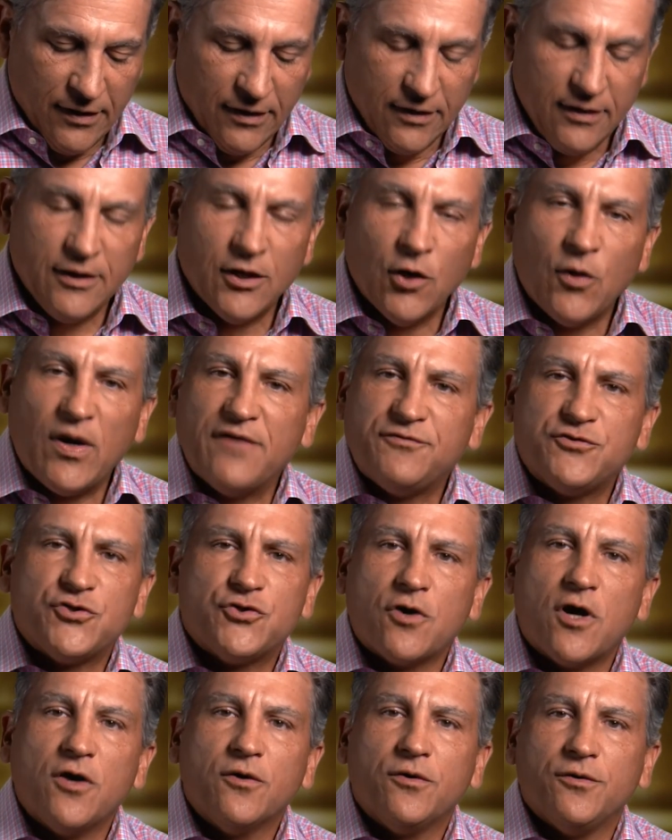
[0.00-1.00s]
You know, I've
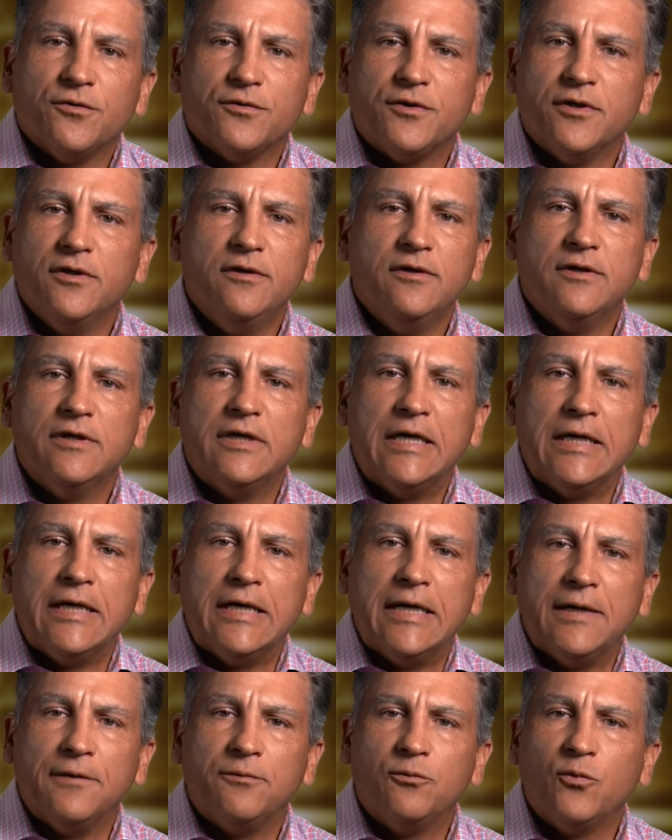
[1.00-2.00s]
struggled
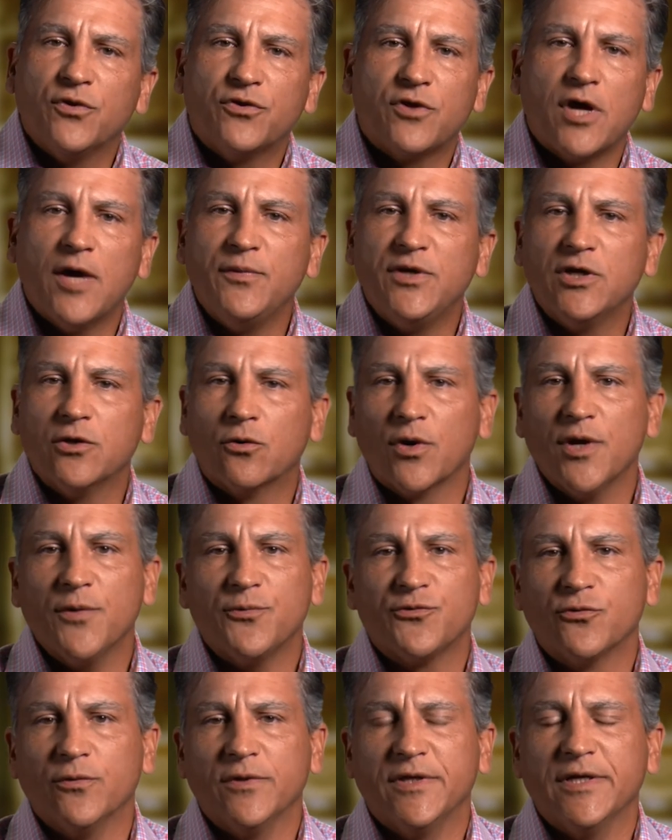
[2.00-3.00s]
with coming to
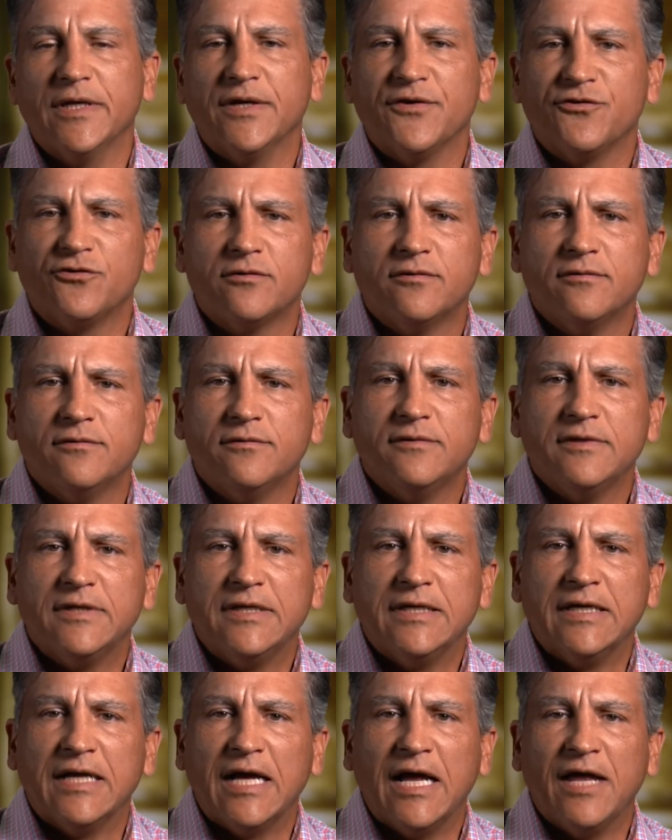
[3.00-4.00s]
grips with this,
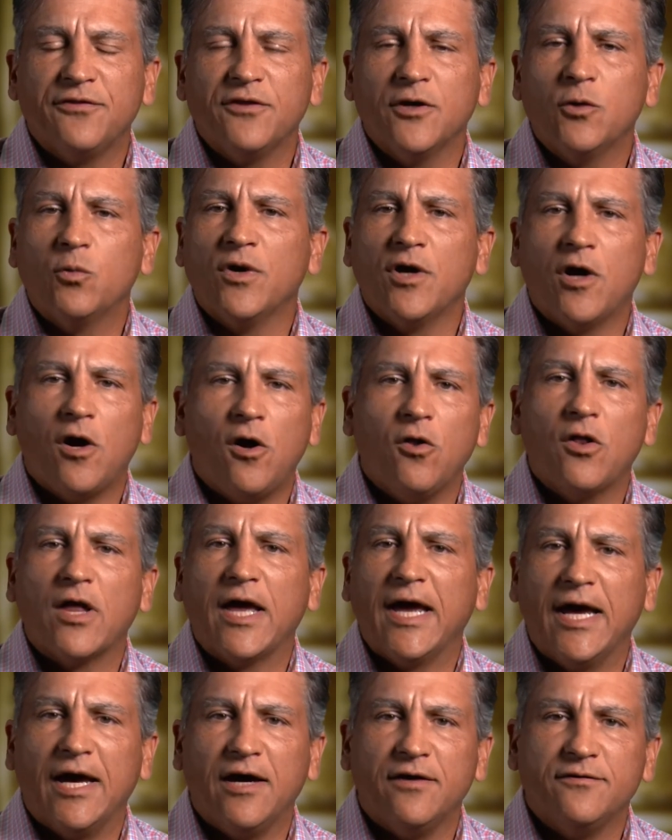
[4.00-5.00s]
and I think we all
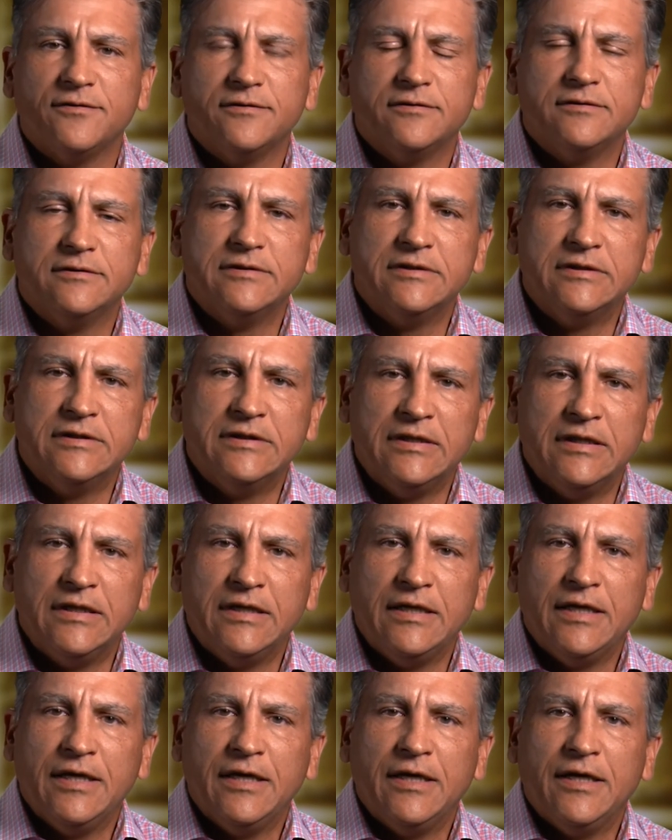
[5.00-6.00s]
have.
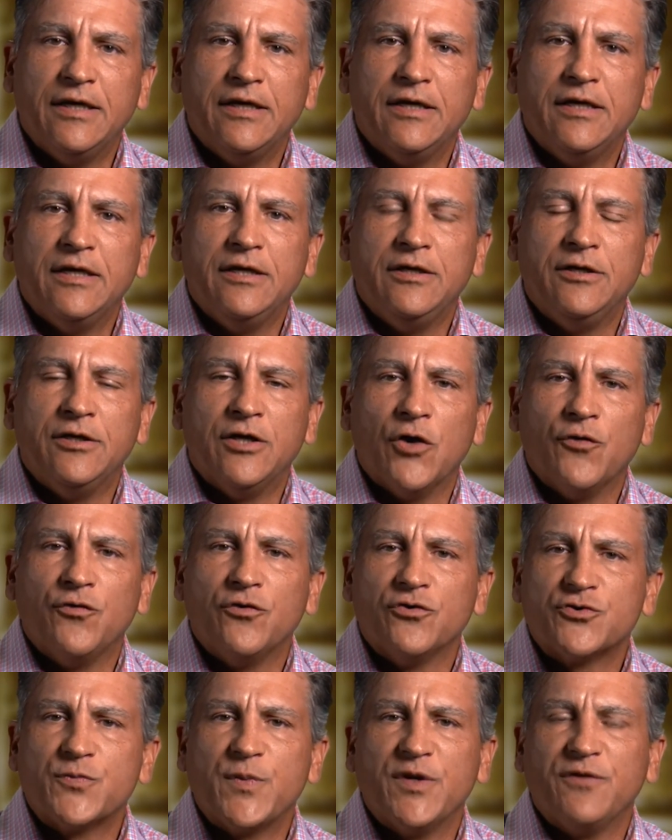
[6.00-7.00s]
You know,
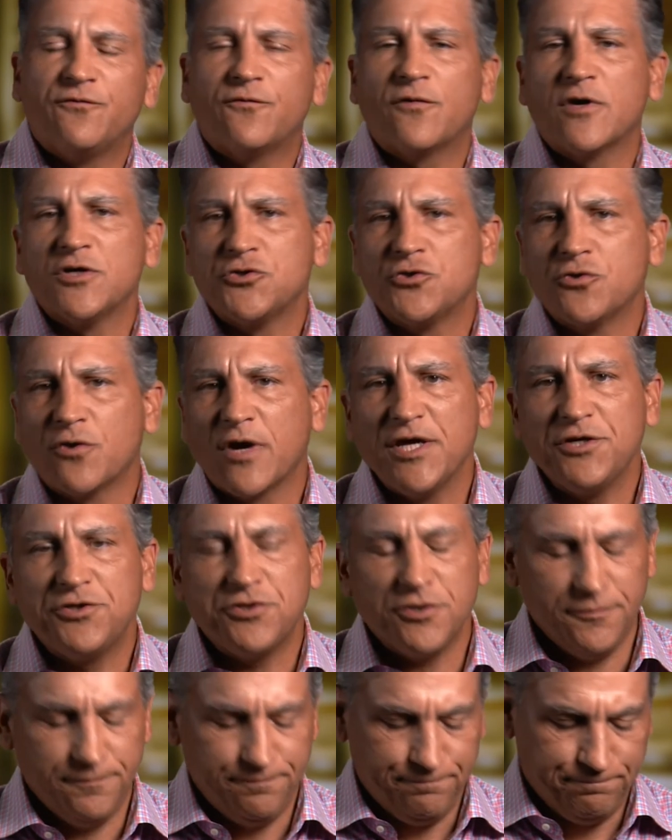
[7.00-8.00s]
there's been
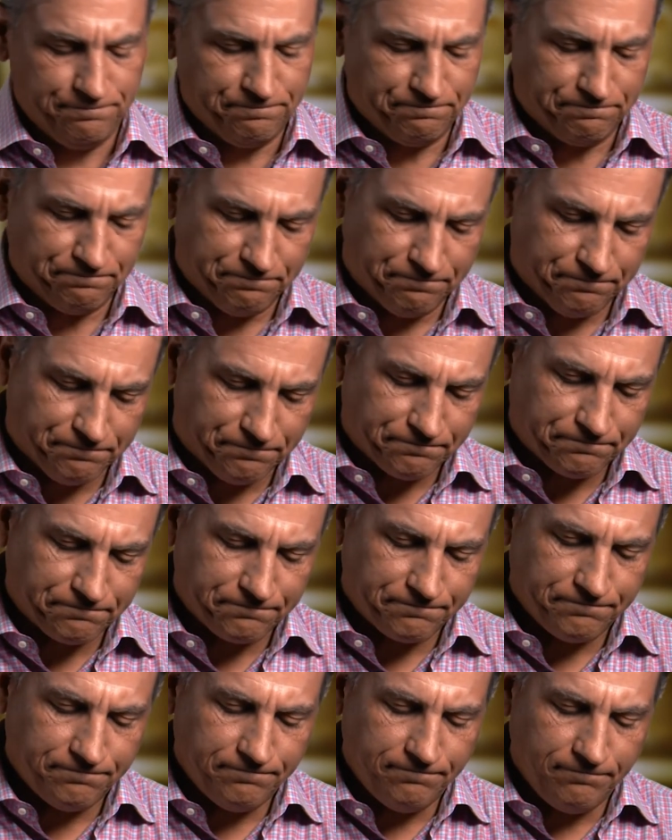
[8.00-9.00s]
frustration.
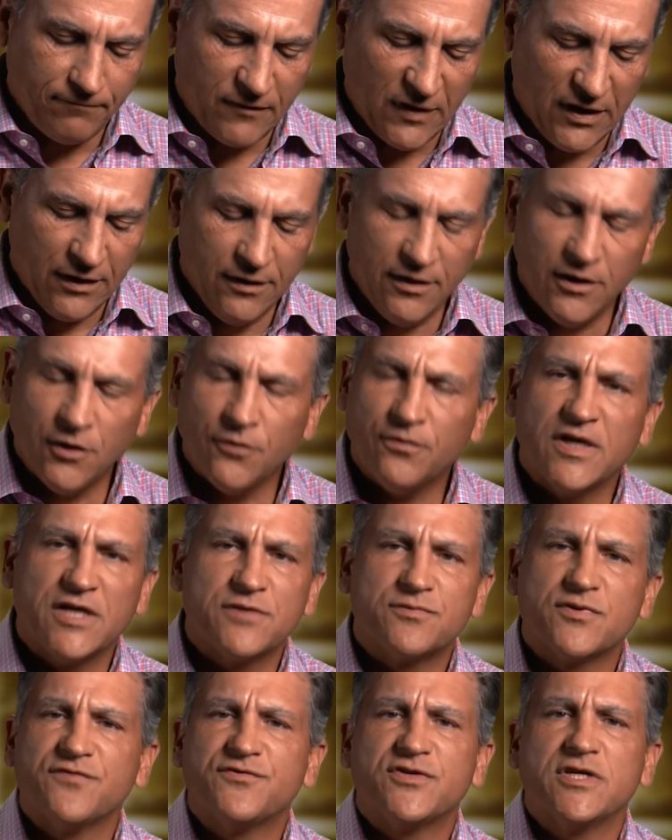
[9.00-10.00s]
You know,
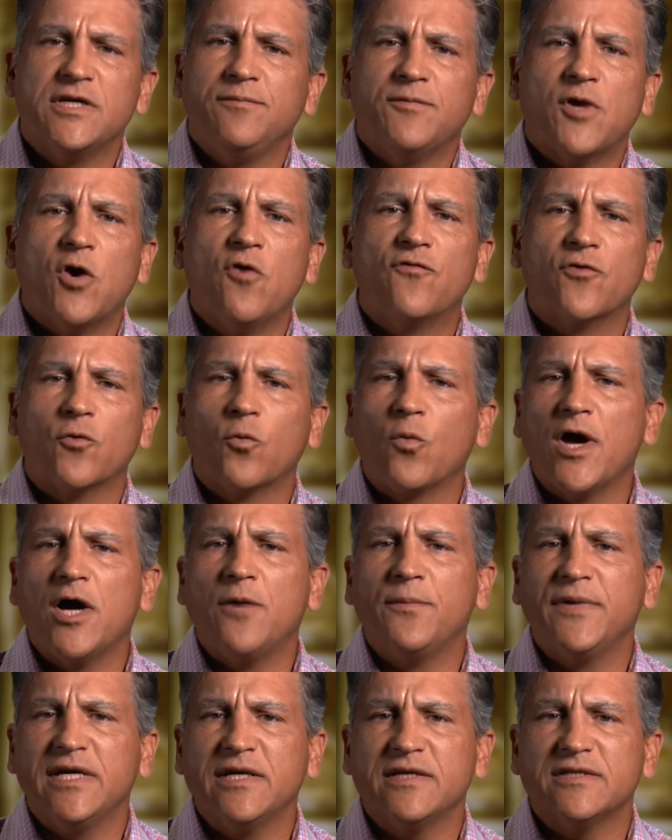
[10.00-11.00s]
things have seemed
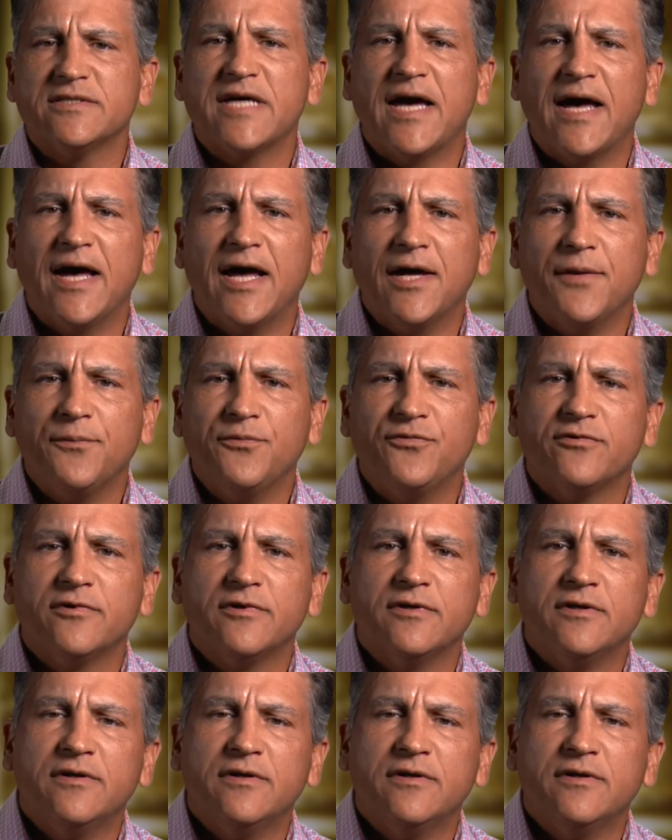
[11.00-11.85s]
overwhelming at times,